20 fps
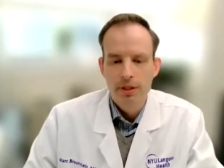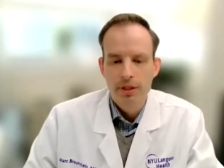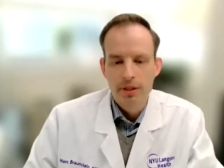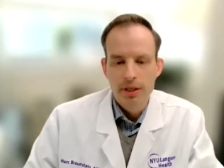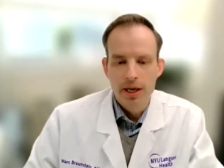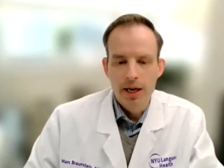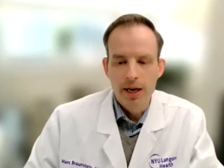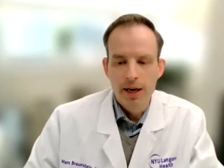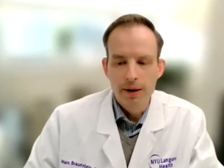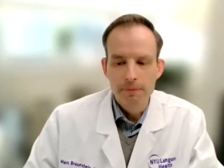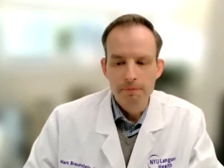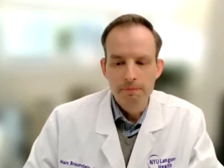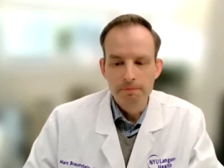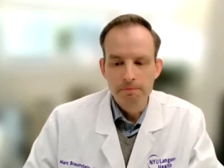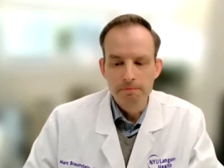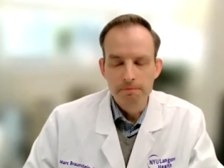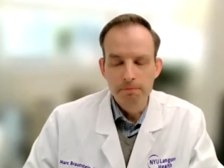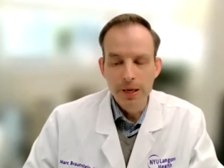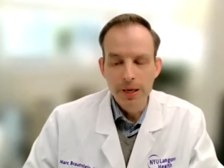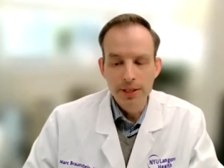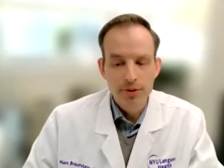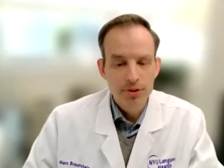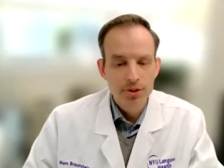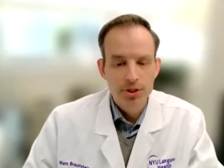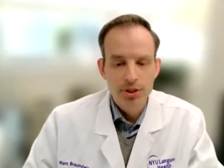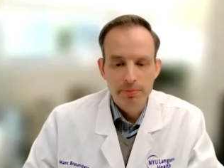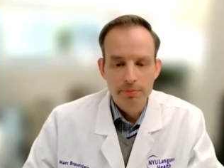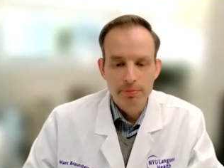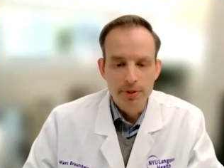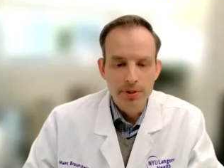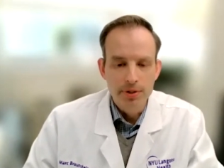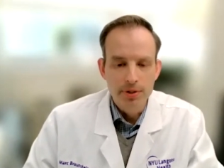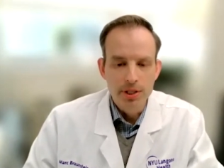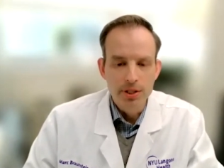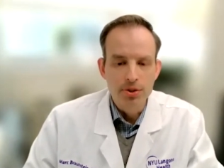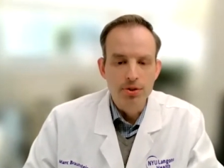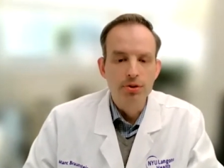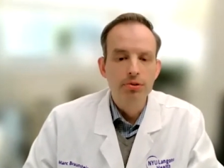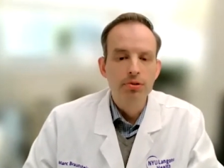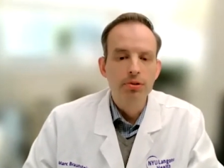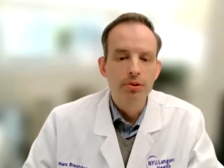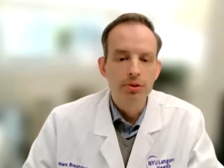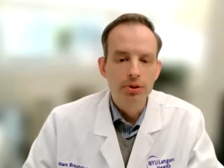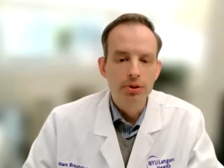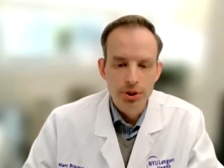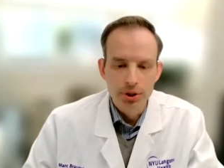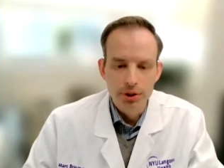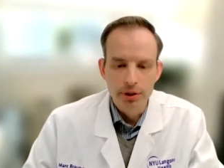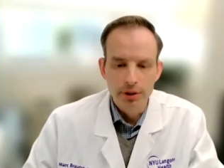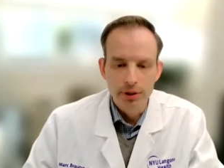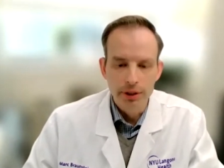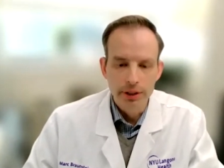mentorship is crucial